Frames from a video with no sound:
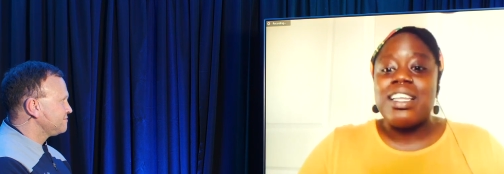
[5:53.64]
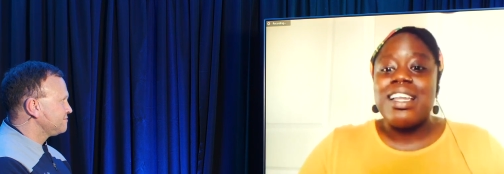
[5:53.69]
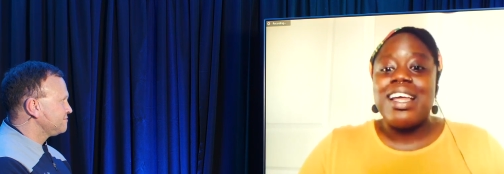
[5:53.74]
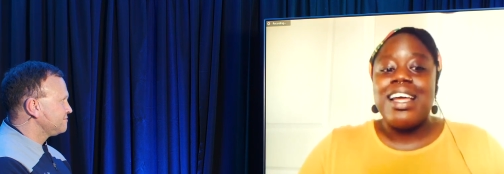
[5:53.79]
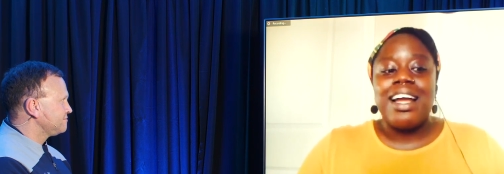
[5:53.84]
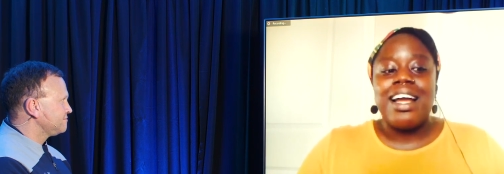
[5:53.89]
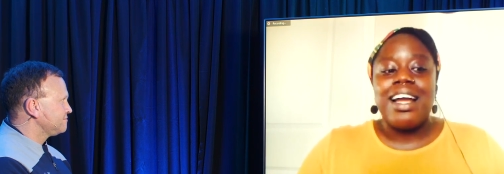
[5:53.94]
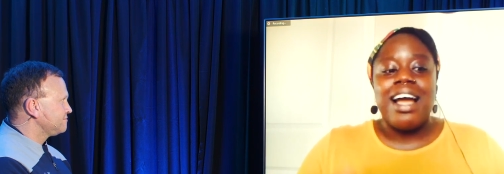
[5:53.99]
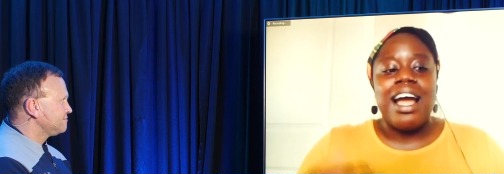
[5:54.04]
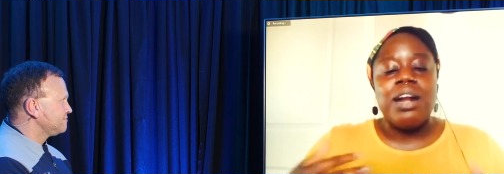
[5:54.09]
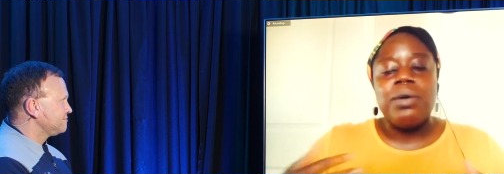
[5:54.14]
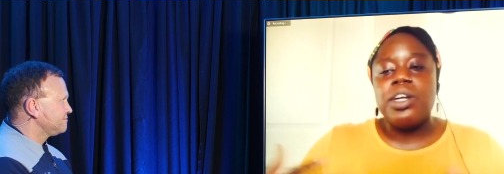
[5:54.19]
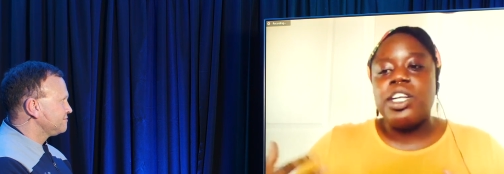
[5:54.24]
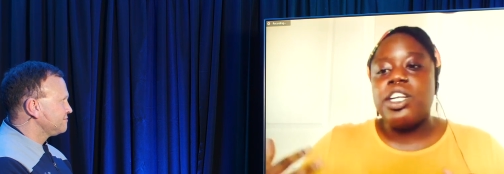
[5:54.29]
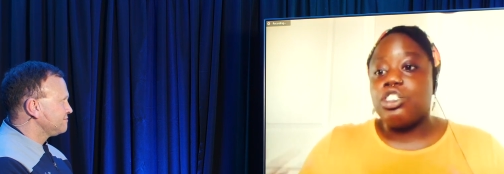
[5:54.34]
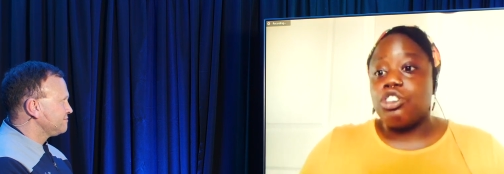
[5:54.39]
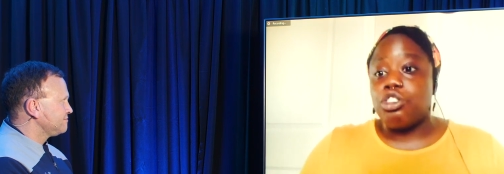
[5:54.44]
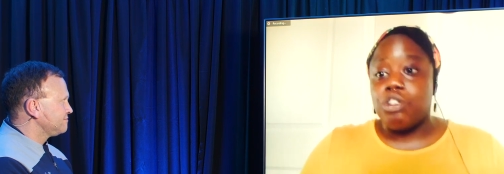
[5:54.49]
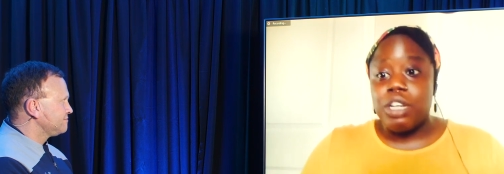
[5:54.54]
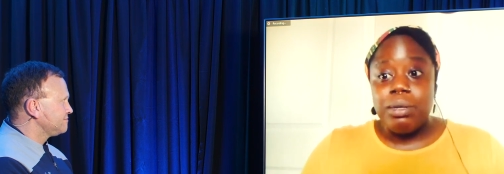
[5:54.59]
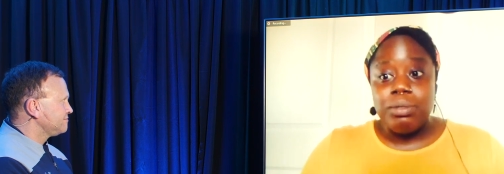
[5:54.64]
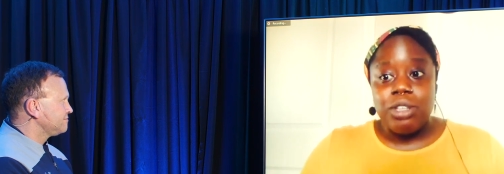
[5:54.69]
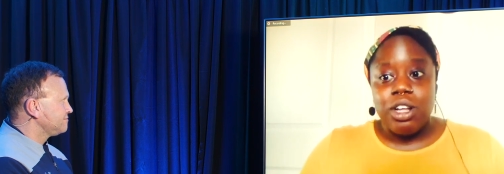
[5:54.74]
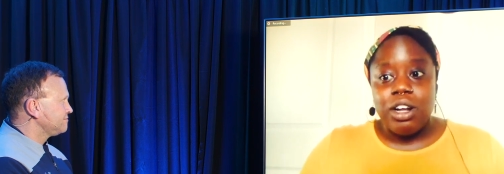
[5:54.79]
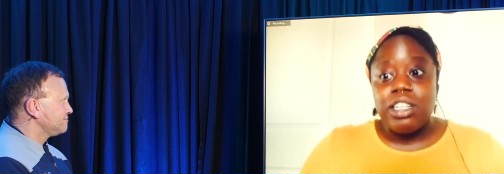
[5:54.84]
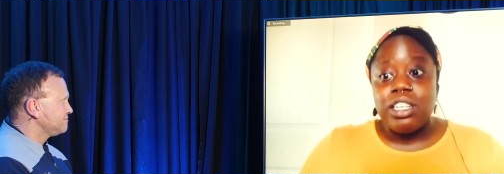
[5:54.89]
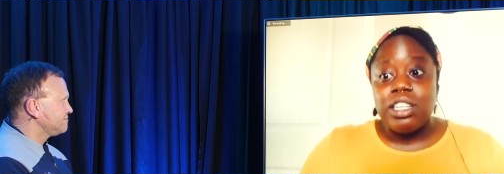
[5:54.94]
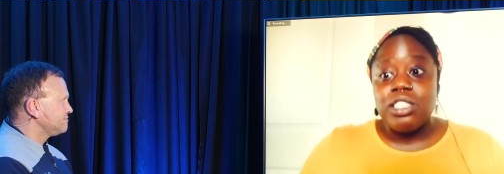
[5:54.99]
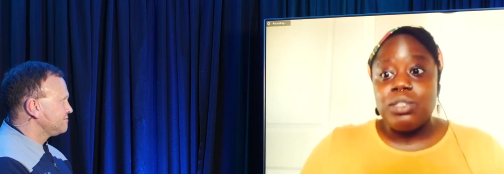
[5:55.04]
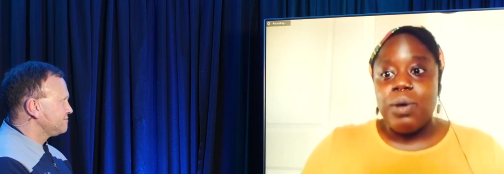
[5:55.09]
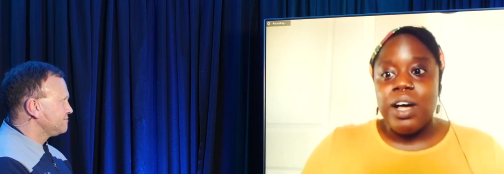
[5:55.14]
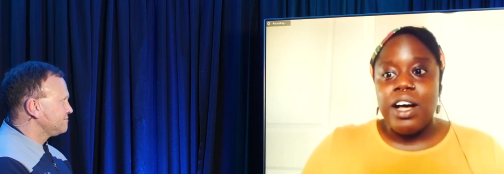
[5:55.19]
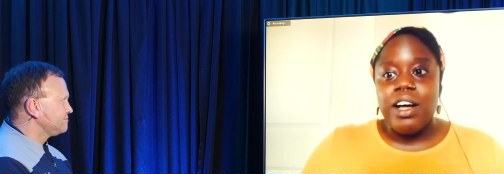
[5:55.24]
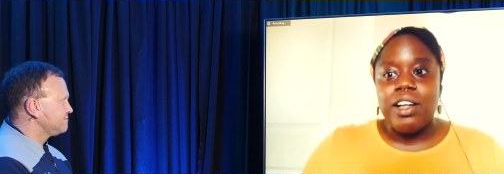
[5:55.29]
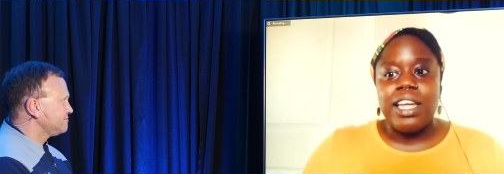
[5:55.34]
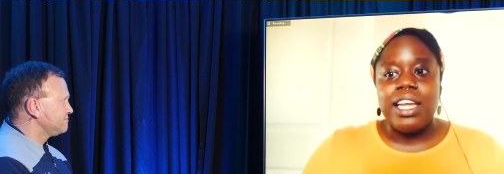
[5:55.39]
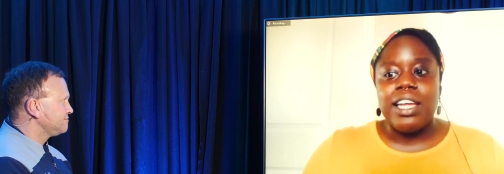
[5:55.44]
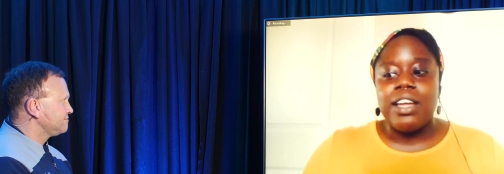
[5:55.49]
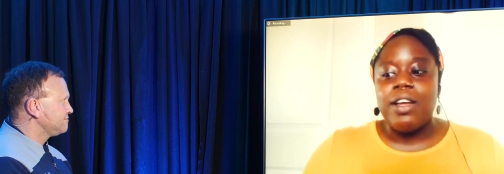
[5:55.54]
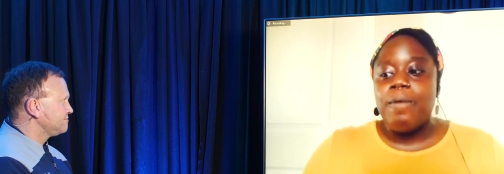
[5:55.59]
Speaker 1: kind of what your dreams are as well.
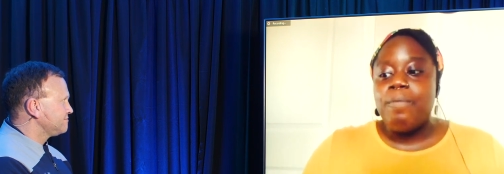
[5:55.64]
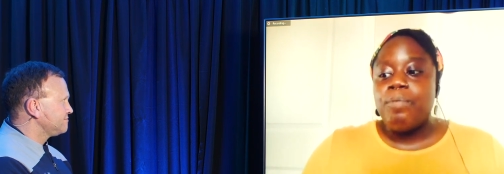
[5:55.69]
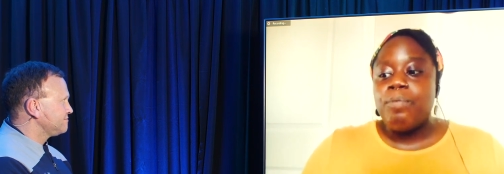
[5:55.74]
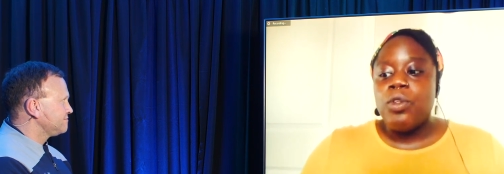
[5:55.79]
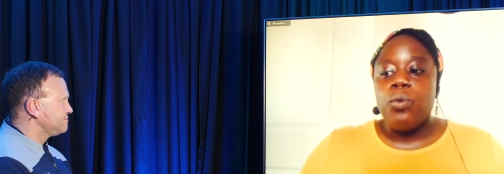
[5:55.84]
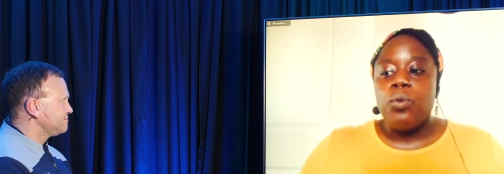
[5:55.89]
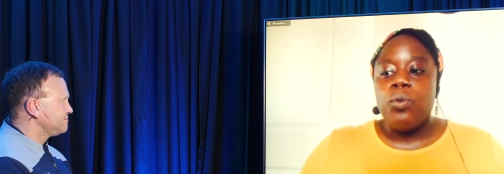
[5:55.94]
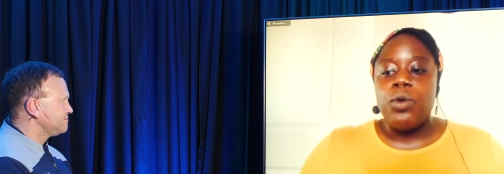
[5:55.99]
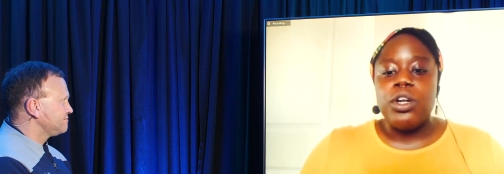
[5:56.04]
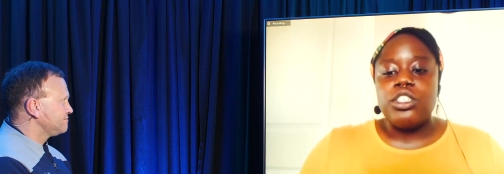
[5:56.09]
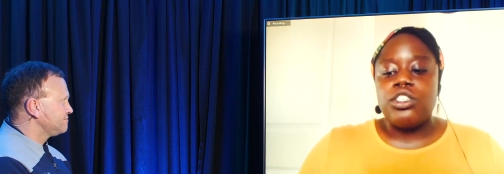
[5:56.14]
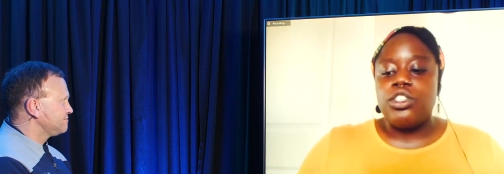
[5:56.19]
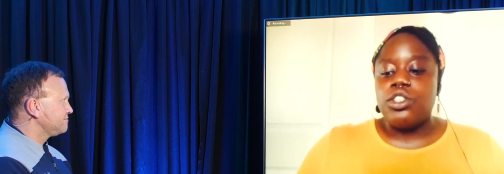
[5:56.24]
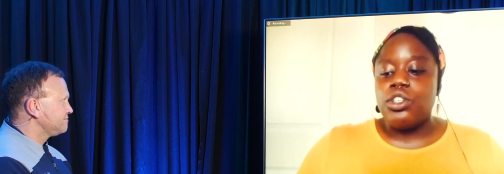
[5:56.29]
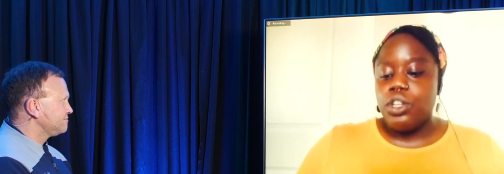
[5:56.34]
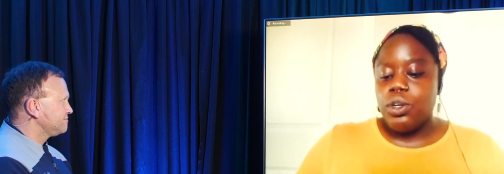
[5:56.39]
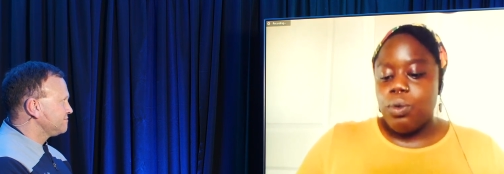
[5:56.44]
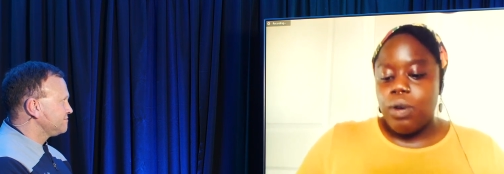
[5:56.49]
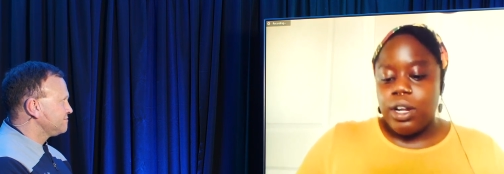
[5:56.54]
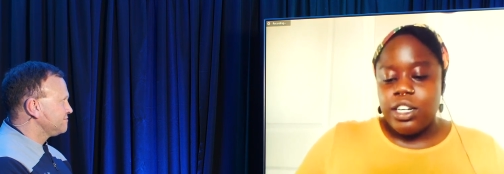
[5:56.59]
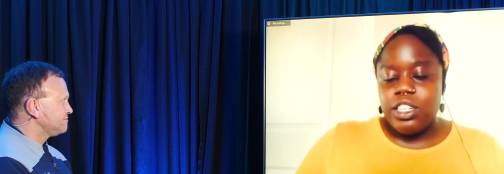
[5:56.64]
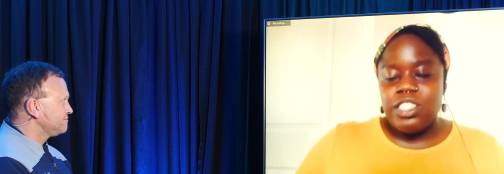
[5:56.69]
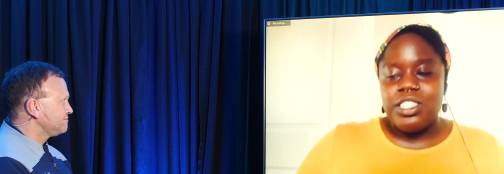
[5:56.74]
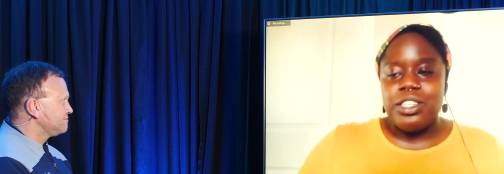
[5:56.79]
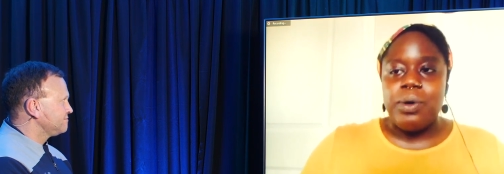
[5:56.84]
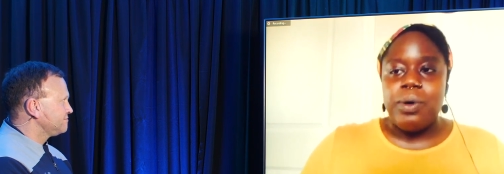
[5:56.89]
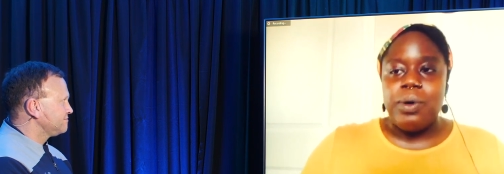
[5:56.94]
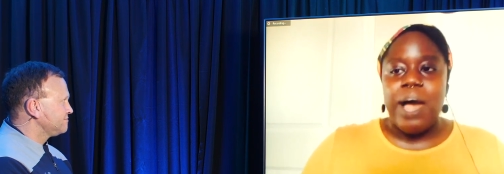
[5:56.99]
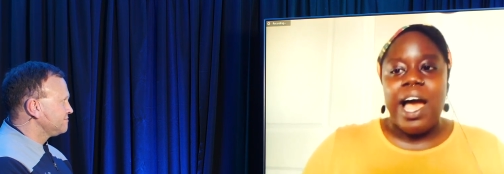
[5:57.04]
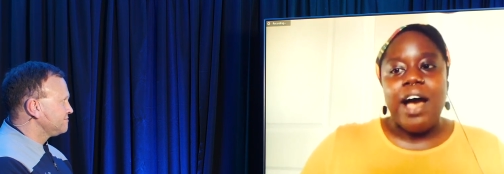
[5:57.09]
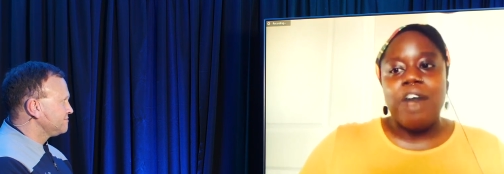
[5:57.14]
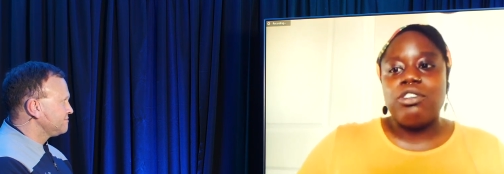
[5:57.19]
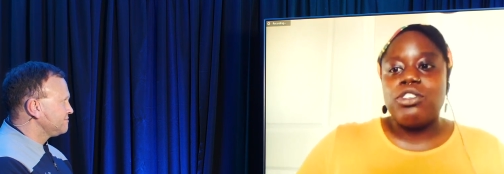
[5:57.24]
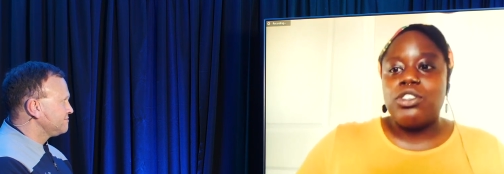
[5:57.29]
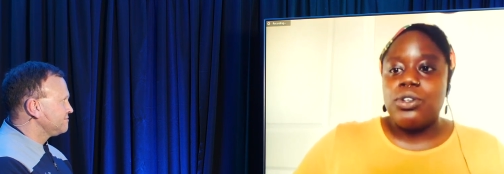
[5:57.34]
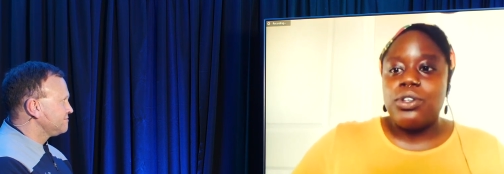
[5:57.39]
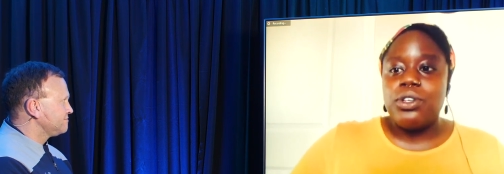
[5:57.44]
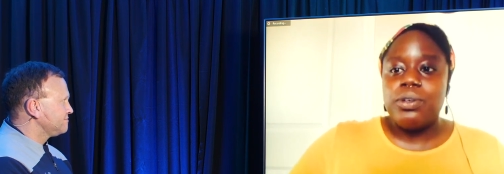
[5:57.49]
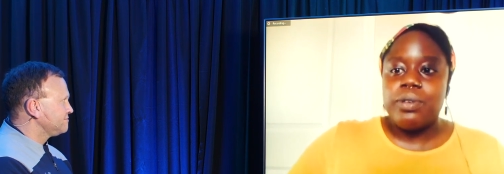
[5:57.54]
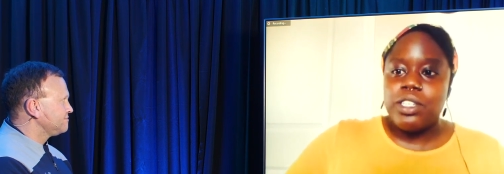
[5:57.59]
Like, what do you want to do? How do
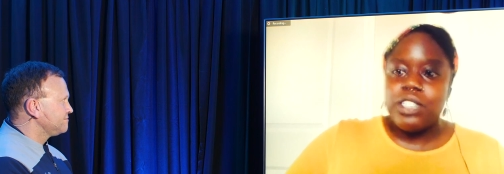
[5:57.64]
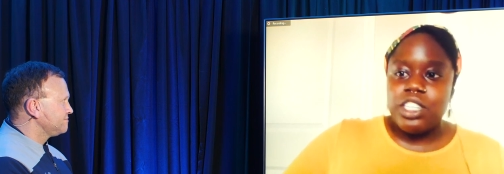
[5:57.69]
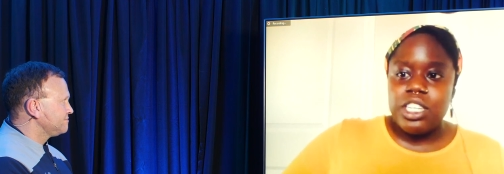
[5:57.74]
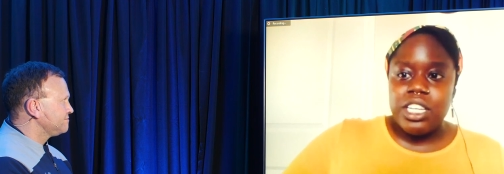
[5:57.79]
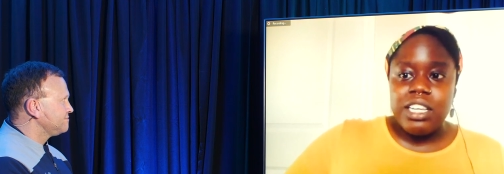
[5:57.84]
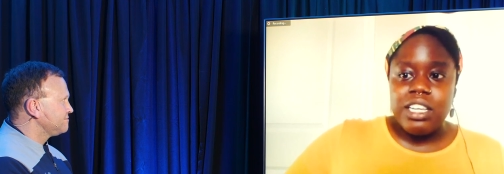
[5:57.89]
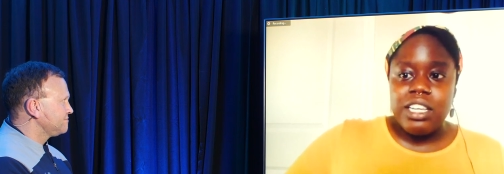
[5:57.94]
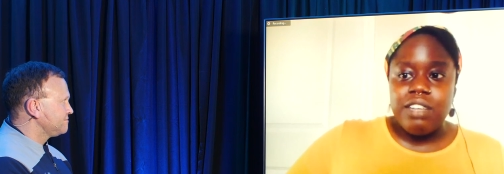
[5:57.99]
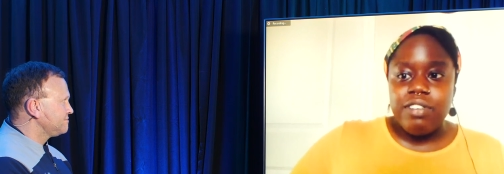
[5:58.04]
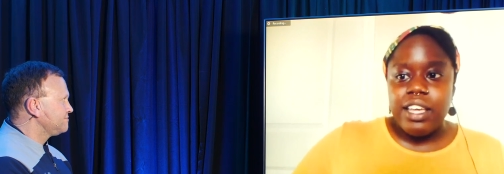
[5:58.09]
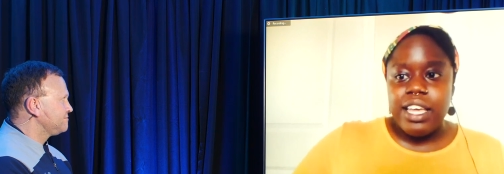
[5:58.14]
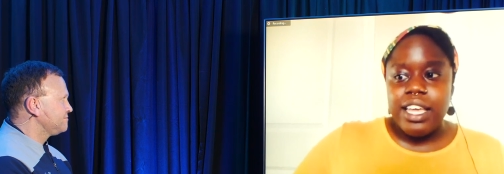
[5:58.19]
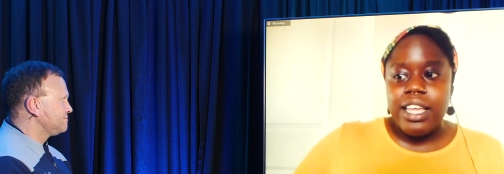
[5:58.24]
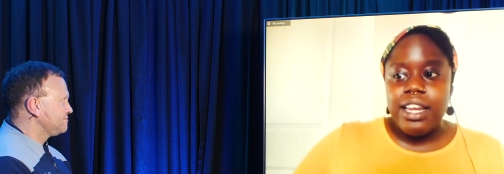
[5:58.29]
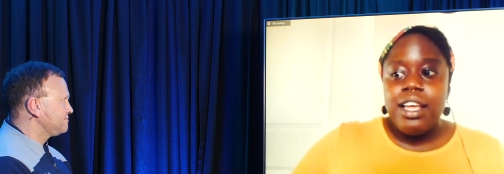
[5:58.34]
you achieve it?